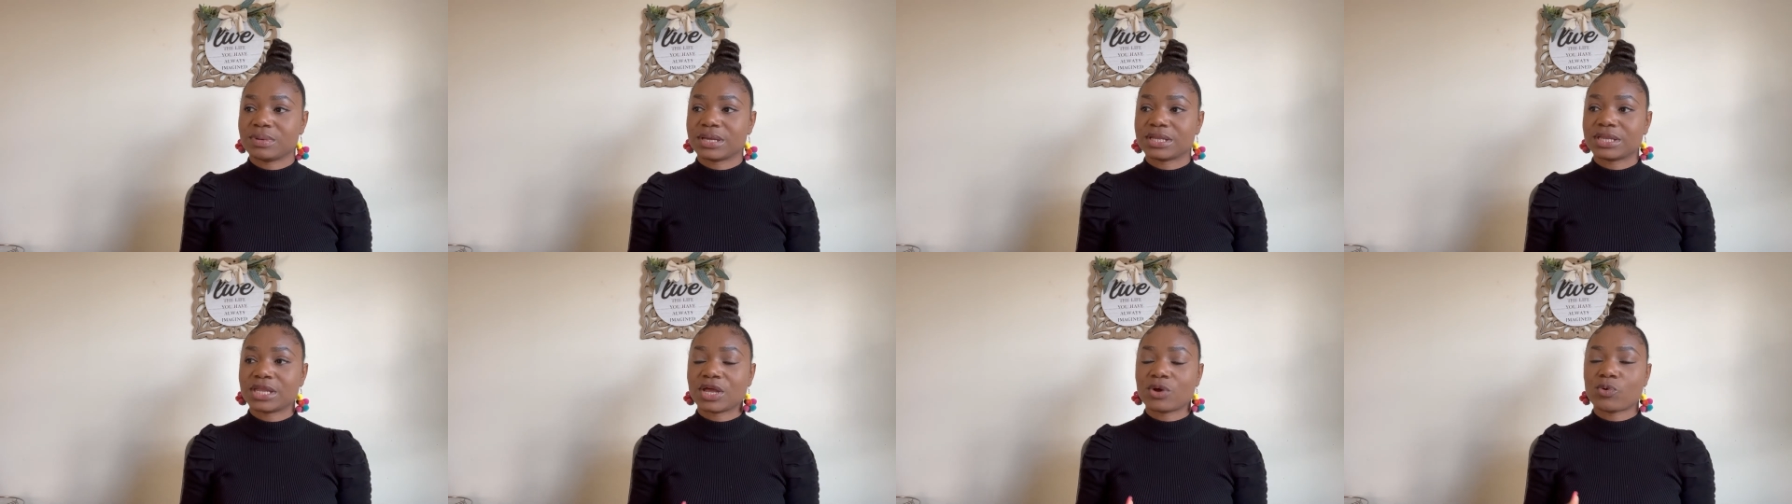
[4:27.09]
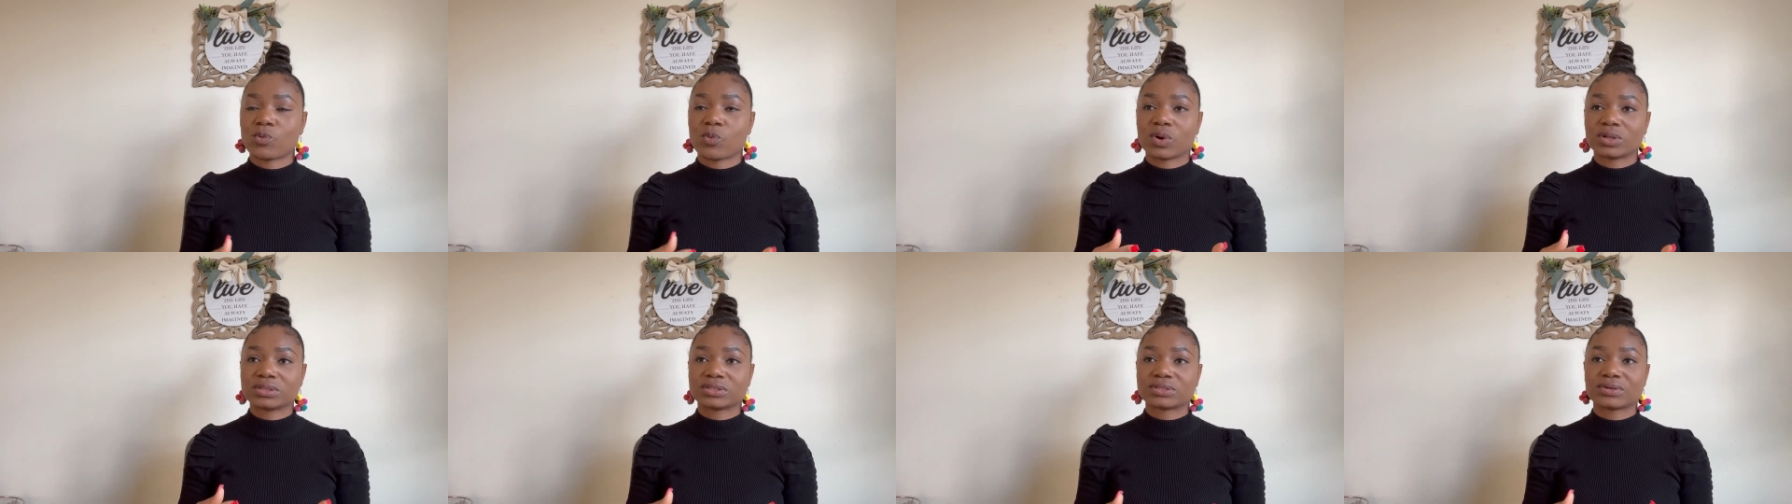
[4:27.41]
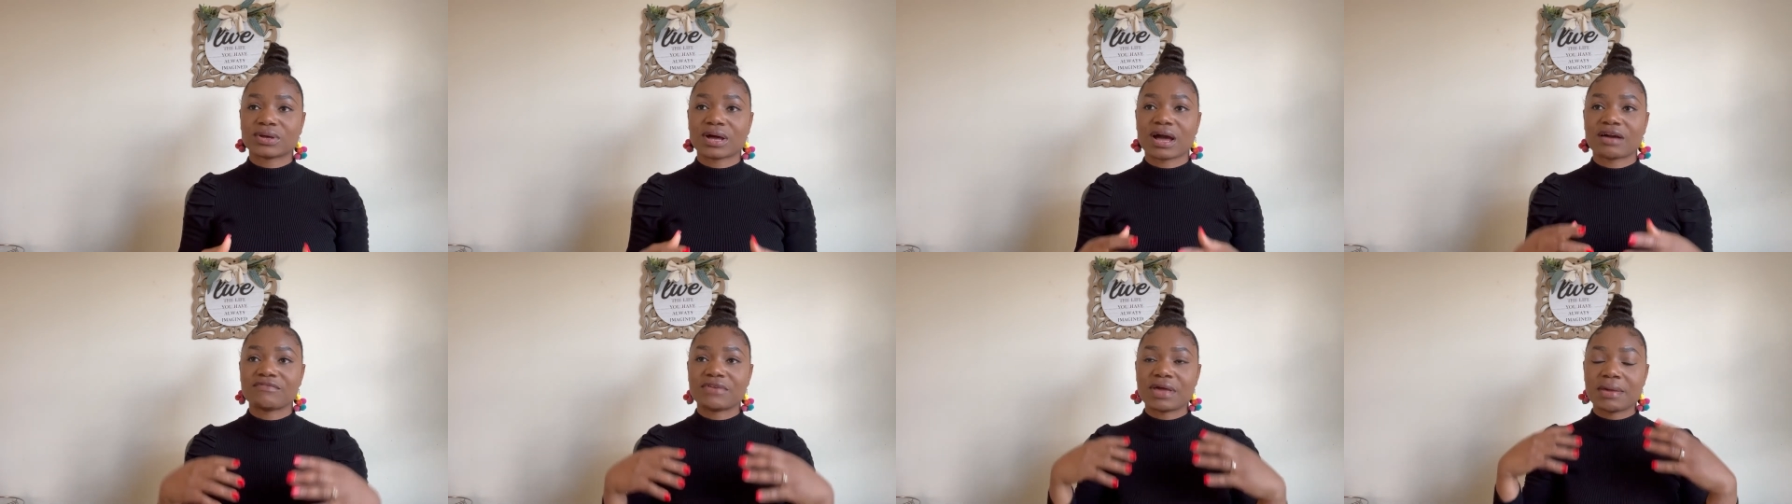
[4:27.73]
they want to
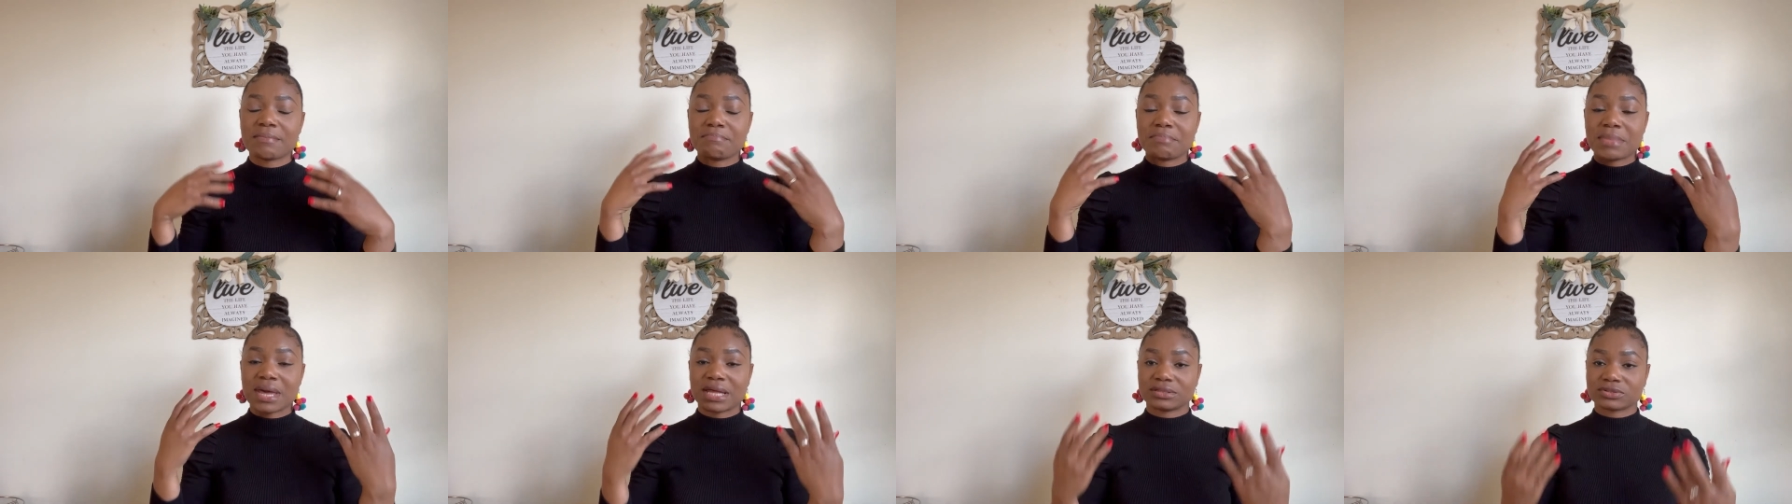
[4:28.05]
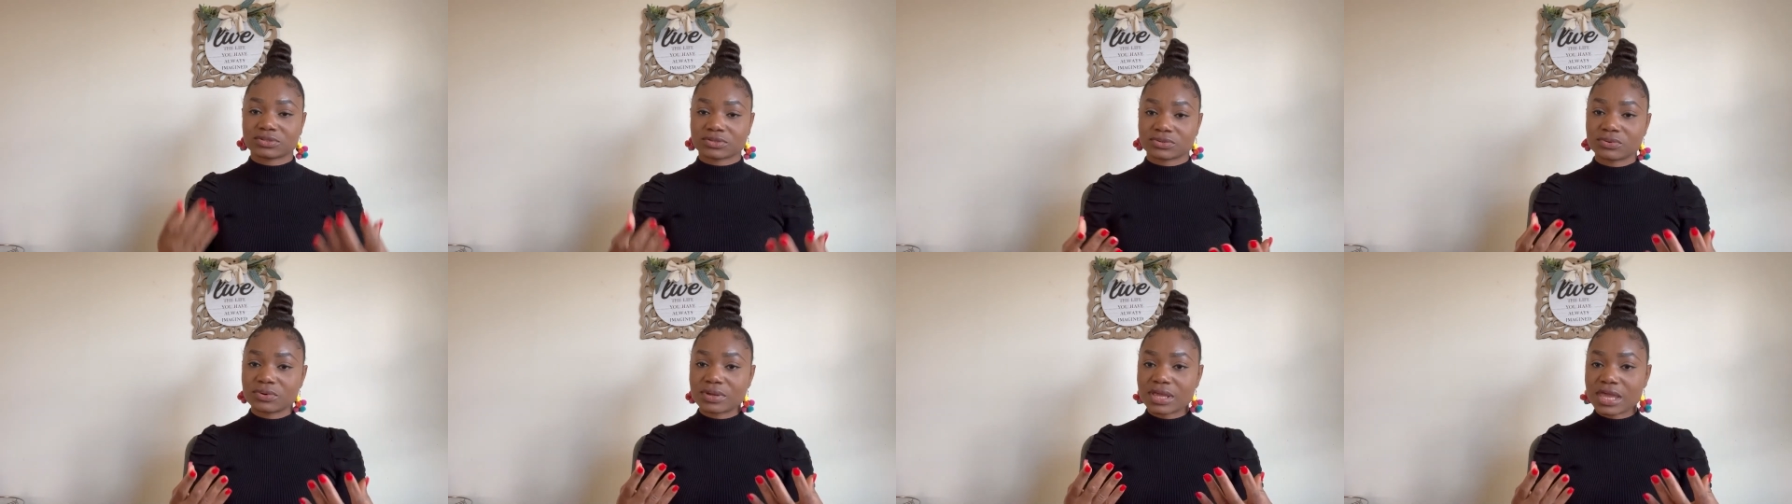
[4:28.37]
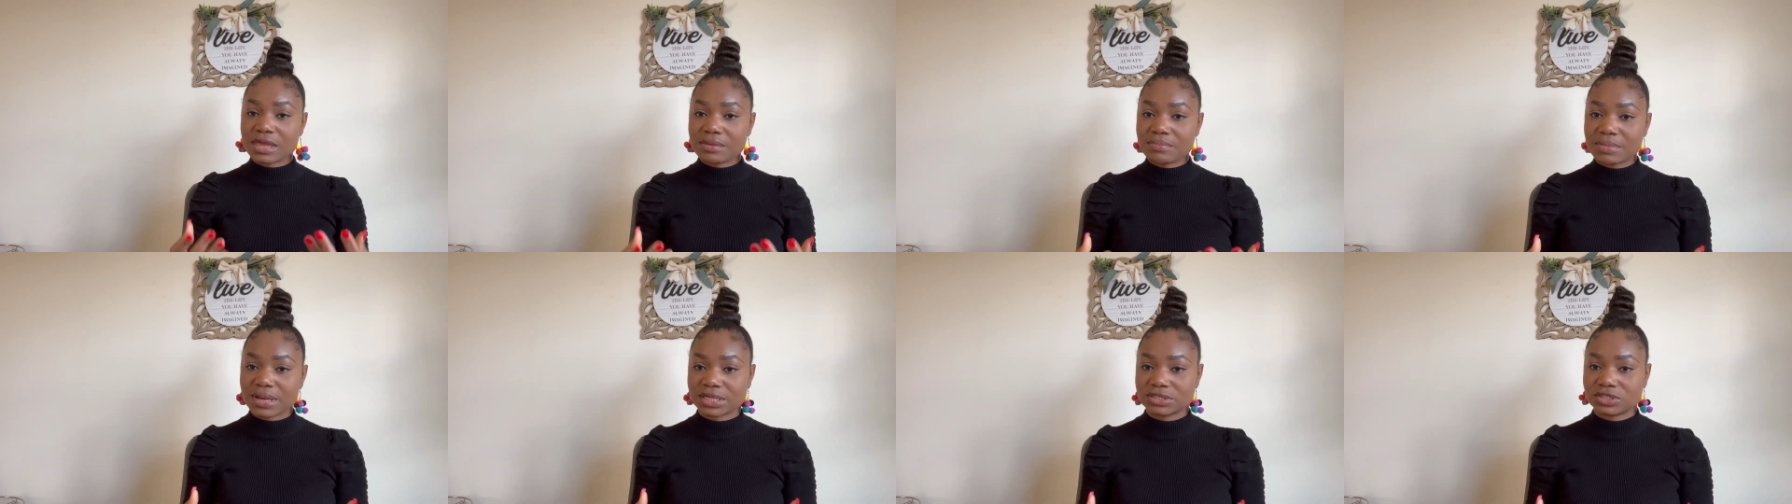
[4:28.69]
have a mental
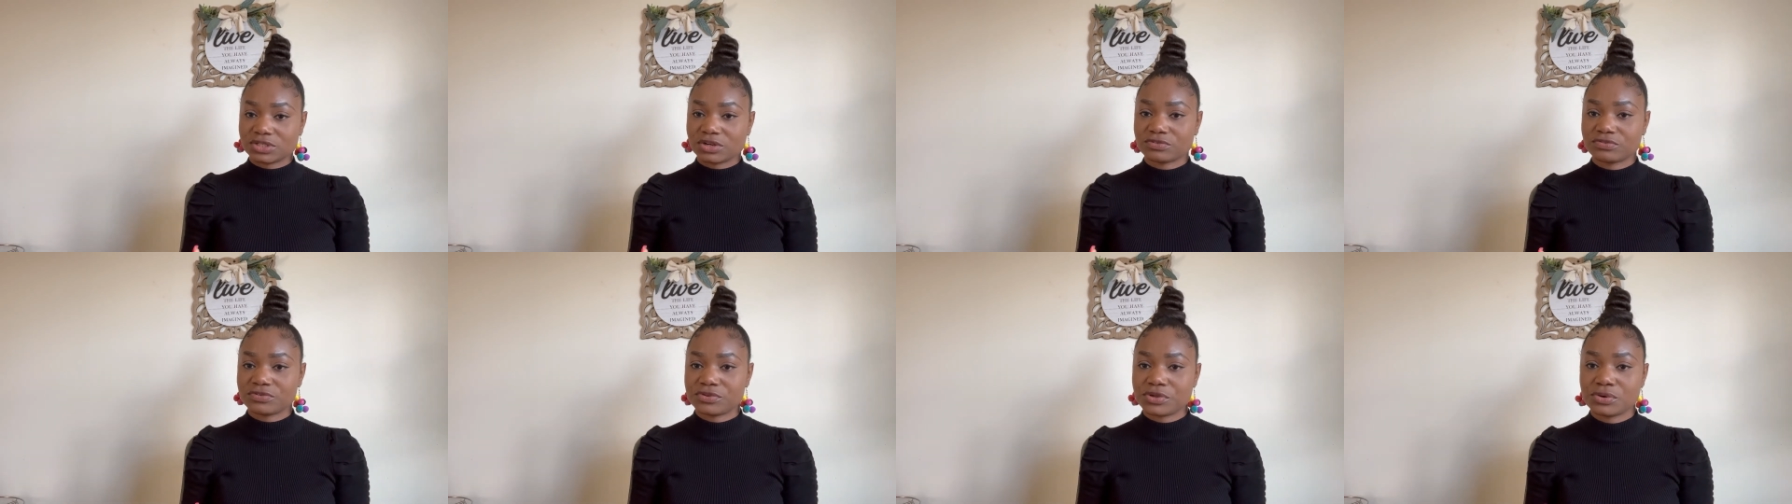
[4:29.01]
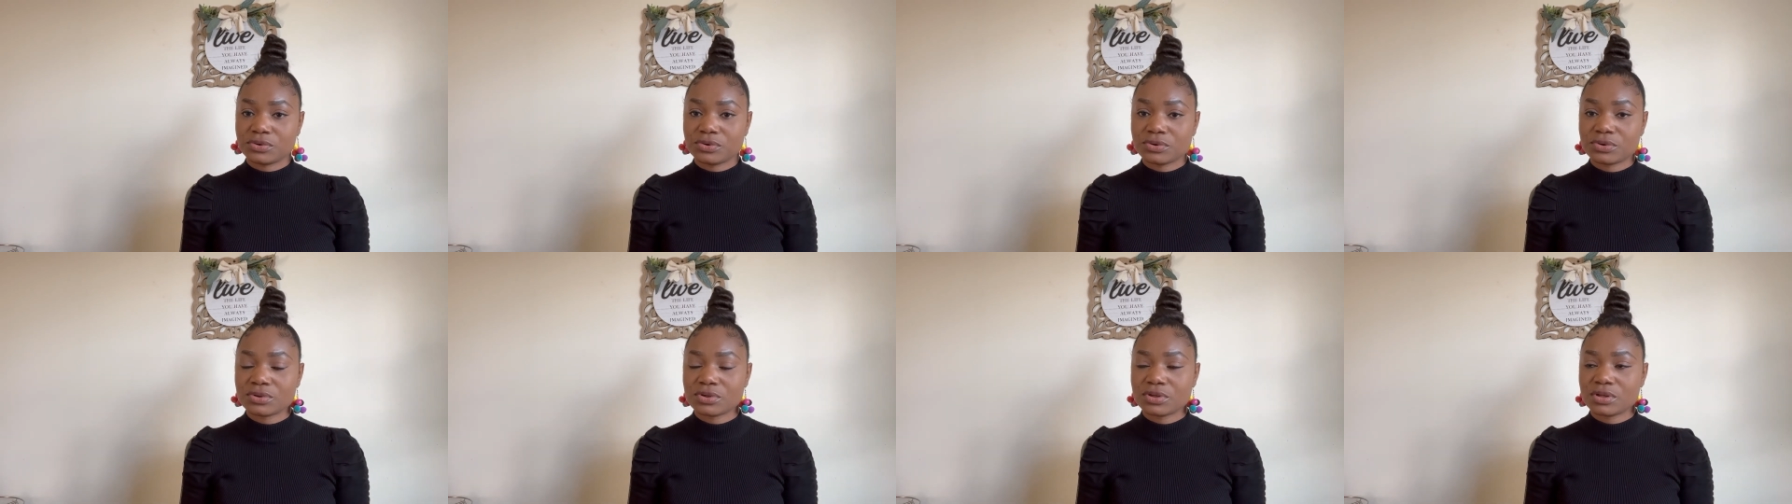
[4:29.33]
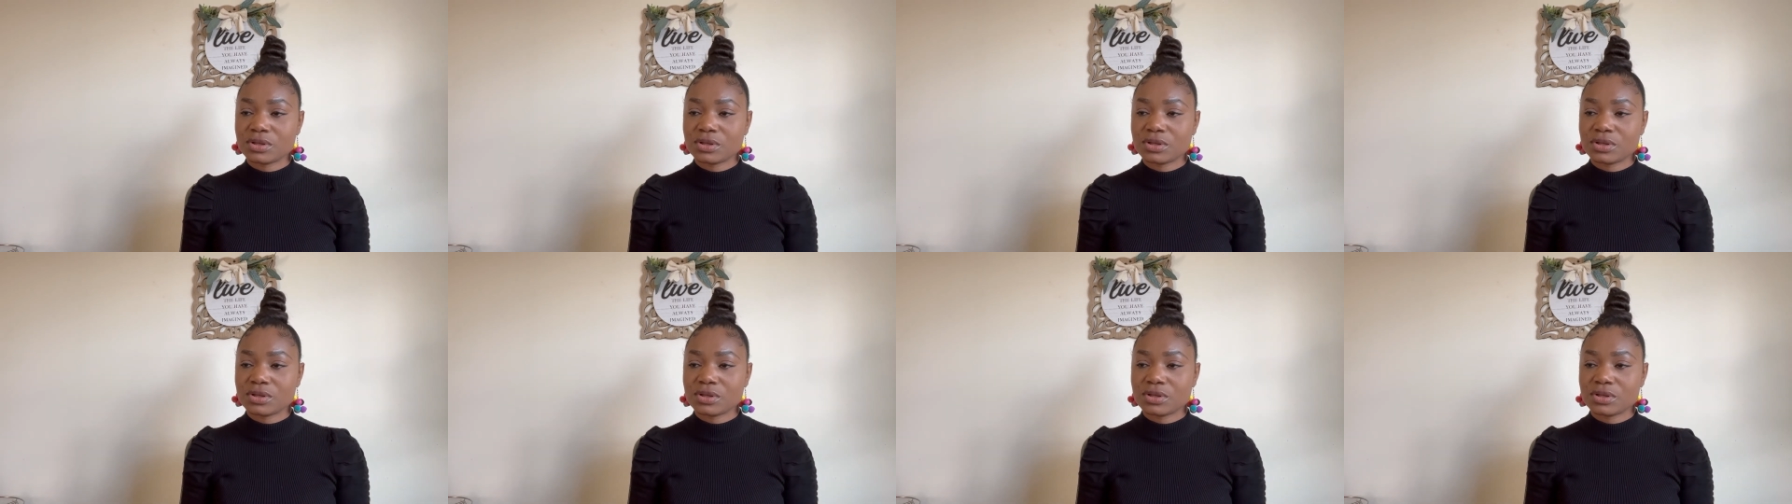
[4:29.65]
image of you,